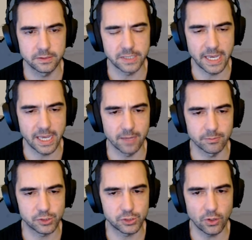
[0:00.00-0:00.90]
Damn,
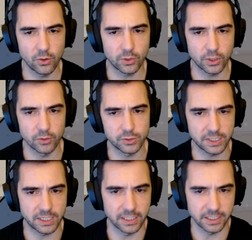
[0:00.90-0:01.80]
so close to
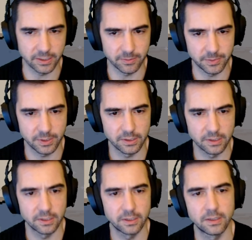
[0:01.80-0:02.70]
killing him.
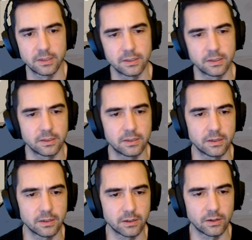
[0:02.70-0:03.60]

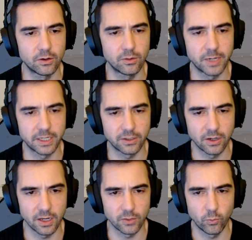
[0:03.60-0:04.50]
Oh my
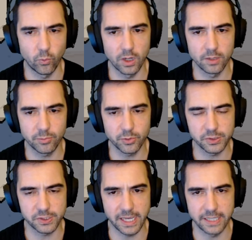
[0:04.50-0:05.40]
god,
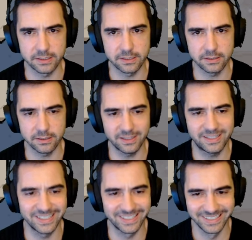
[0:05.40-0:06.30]

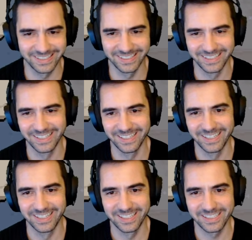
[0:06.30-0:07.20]
1%.
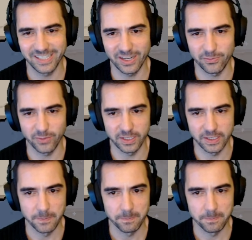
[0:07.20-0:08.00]
kind of funny.